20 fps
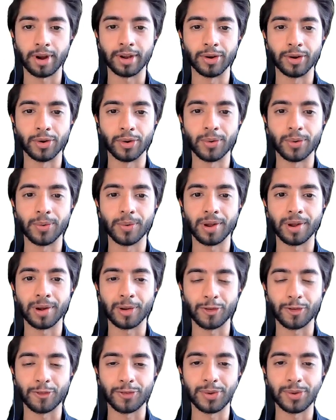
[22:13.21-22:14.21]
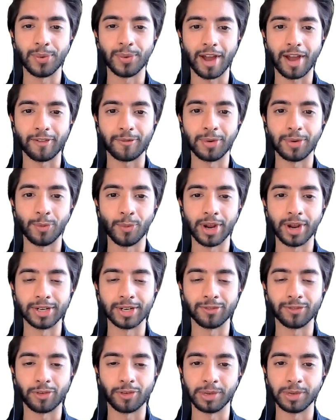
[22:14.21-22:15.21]
I know a lot of you have been
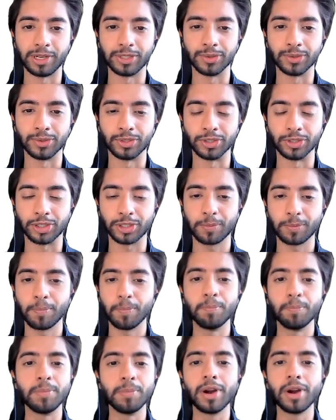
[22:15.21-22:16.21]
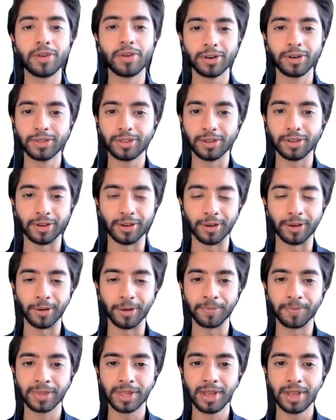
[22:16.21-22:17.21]
waiting for me to just mirror
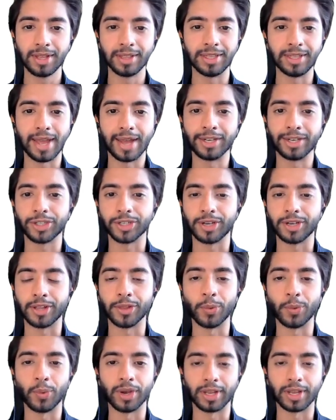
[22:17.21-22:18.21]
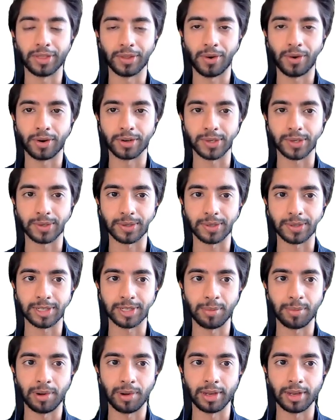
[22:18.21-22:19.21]
the engine and the wing and the horizontal
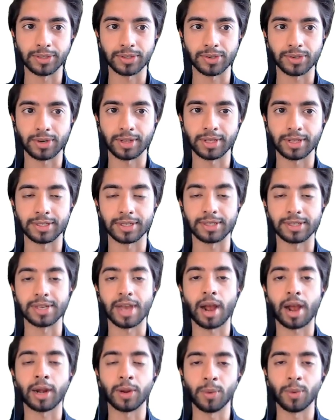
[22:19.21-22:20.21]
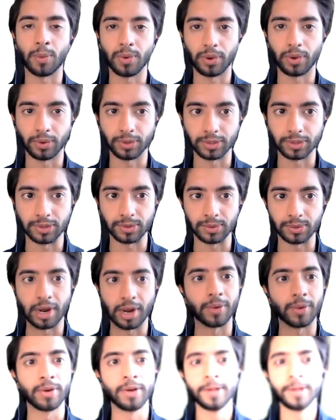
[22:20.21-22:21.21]
stabilizer, and that's exactly what we're going to do
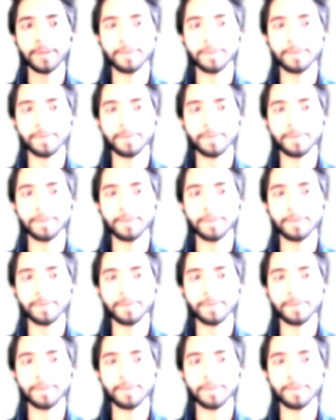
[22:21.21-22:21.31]
now.